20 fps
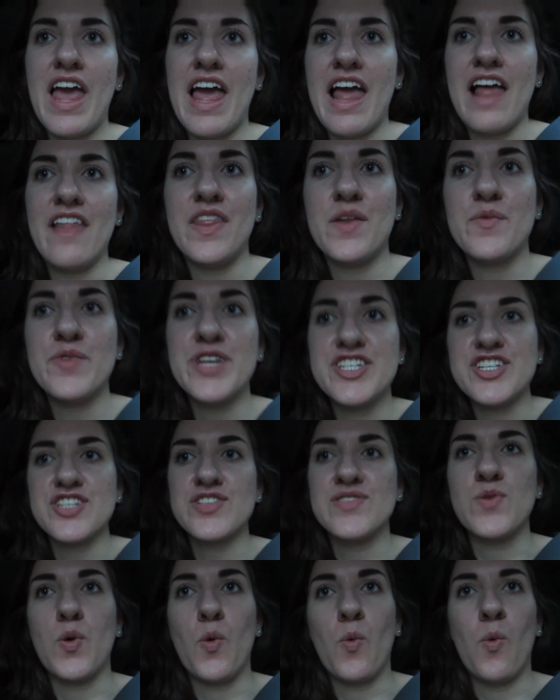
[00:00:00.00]
And then we
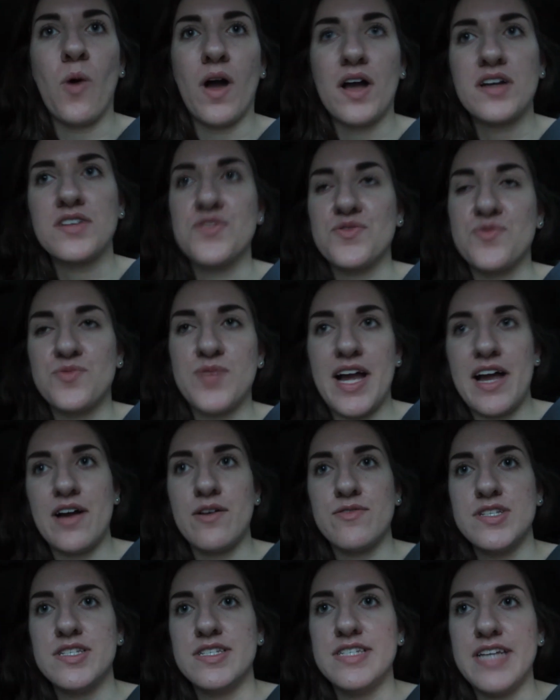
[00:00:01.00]
just walked
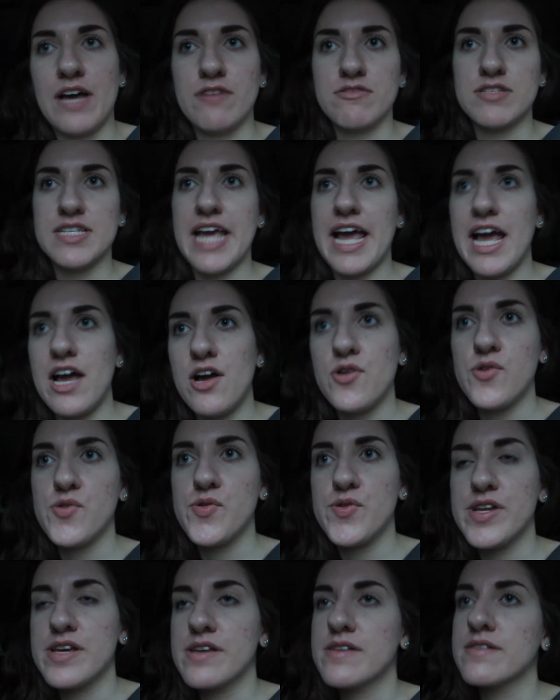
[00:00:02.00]
around
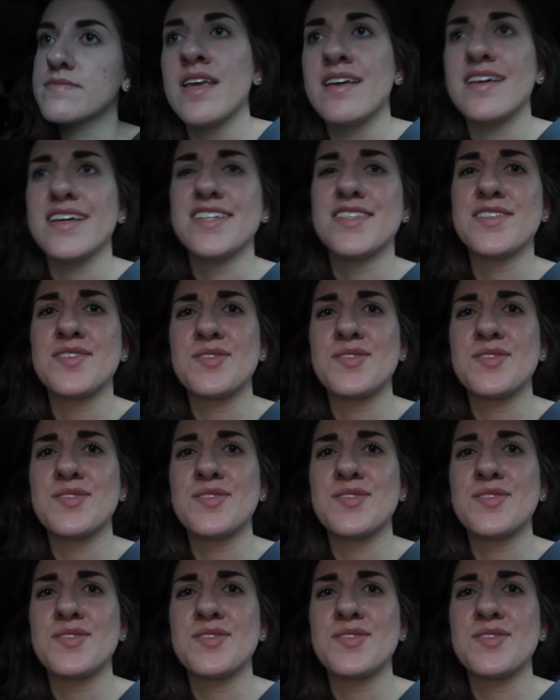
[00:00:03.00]
downtown. It's